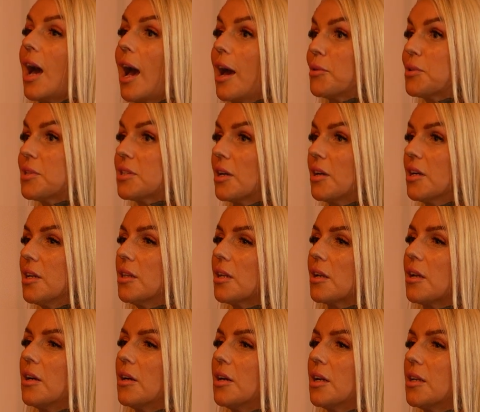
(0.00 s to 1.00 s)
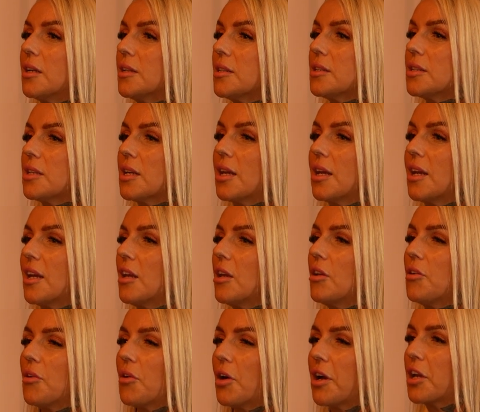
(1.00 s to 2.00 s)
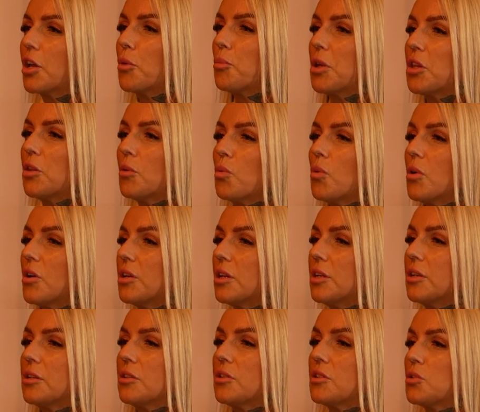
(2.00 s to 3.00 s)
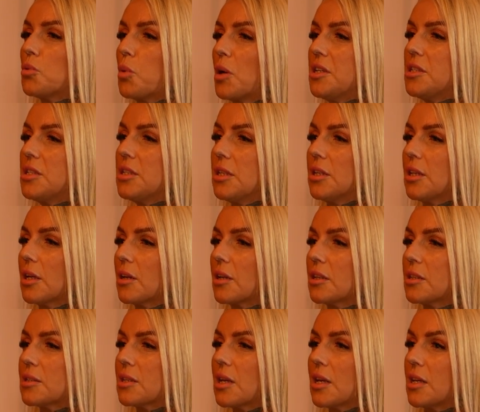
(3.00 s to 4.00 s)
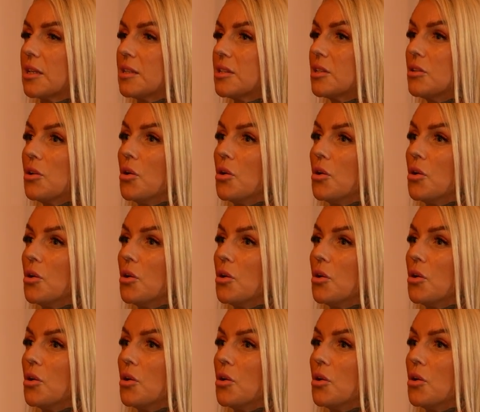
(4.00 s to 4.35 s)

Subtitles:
outside the line and say, I can be the 1 in 20 that says,